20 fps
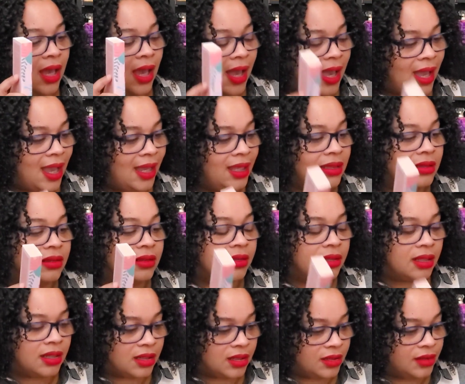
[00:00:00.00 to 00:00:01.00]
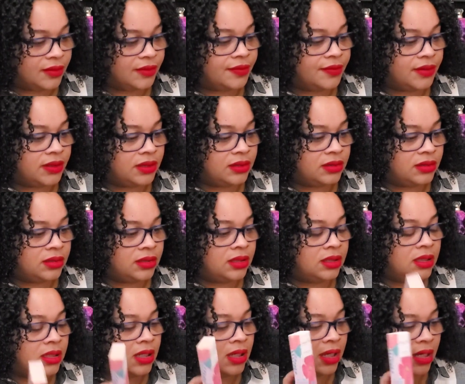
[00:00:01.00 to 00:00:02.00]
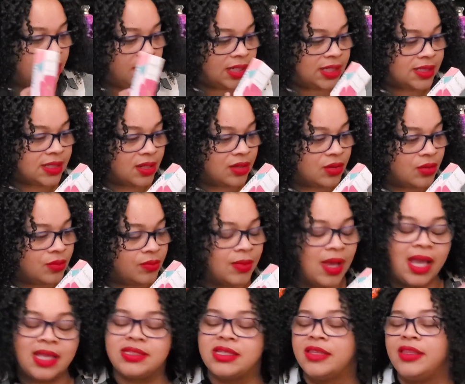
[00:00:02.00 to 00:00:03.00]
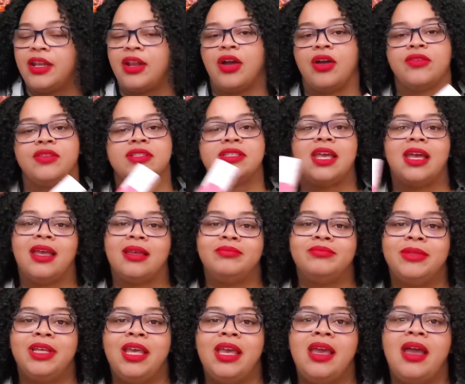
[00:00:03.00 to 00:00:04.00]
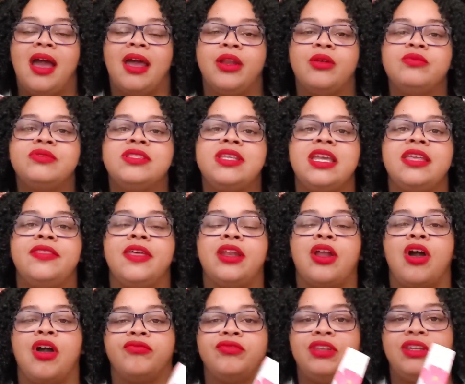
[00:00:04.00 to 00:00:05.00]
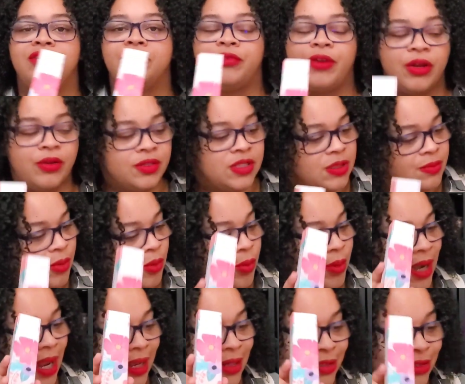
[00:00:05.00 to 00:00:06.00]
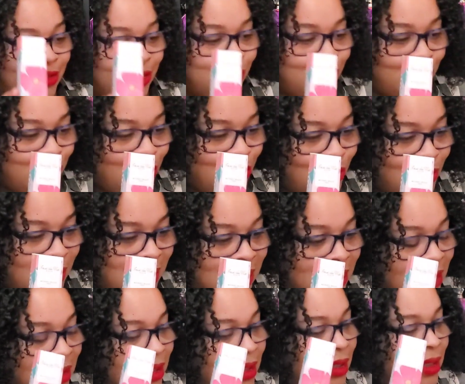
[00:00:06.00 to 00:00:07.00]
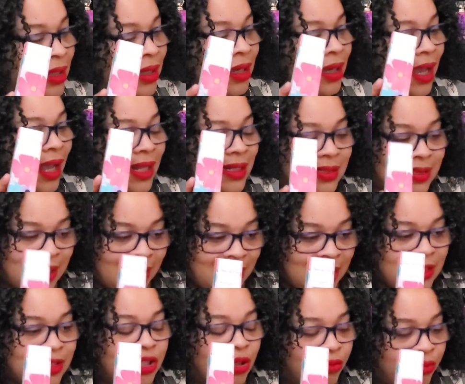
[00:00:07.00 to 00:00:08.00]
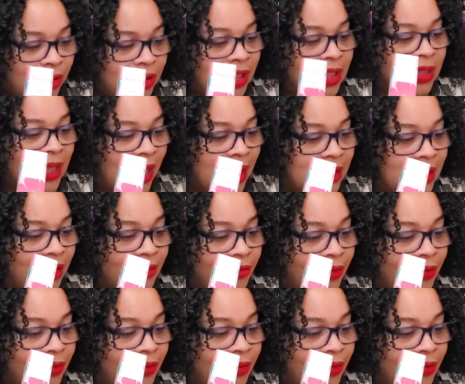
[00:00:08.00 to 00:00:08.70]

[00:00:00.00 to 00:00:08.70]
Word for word: I love honeysuckle. I say that all the time. I don't see it that often in fragrances, but when I do, I tend to really like that